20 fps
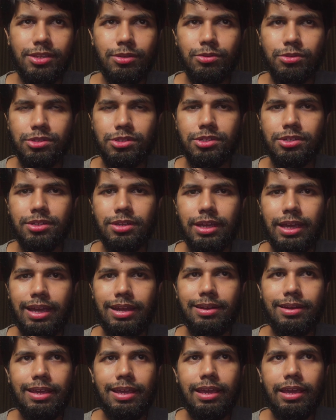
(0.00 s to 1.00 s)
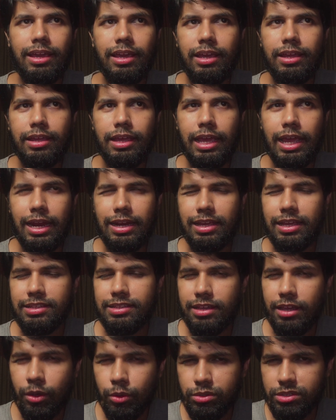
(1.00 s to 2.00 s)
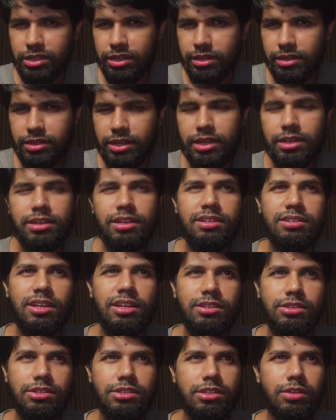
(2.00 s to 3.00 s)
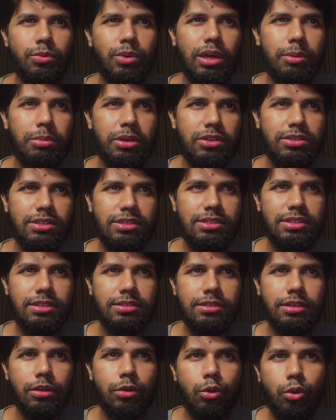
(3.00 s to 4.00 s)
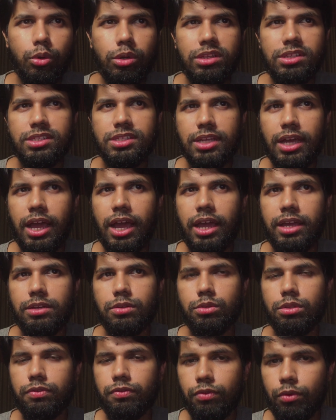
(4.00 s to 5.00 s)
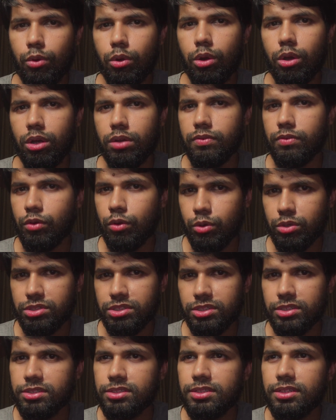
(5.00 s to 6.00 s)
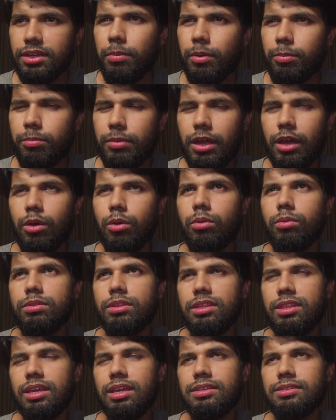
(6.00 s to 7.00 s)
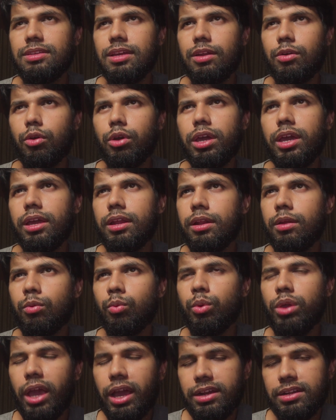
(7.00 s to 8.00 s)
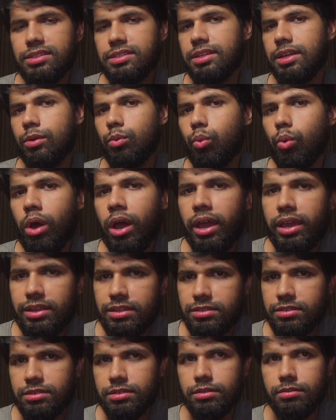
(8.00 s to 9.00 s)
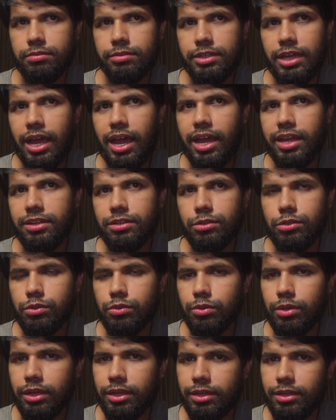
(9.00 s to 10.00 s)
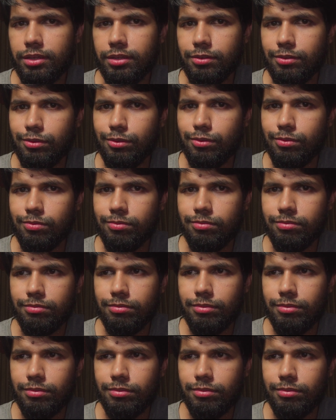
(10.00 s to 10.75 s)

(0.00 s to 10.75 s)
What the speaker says: is used. And it's used in an interesting way, because it says that good is tied to the forelock of horses. Now, the thing is that, okay, we understand why it's tied to, like, you know,